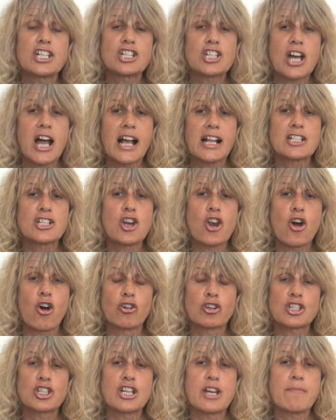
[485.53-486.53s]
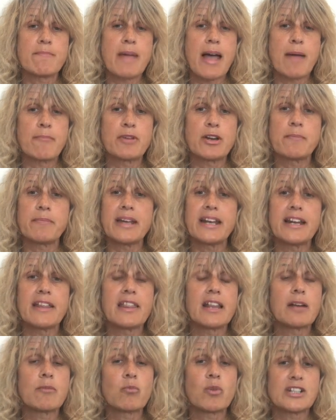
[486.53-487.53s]
child's long-term memory, meaning
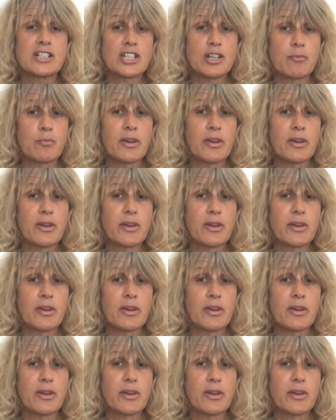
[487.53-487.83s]
that once,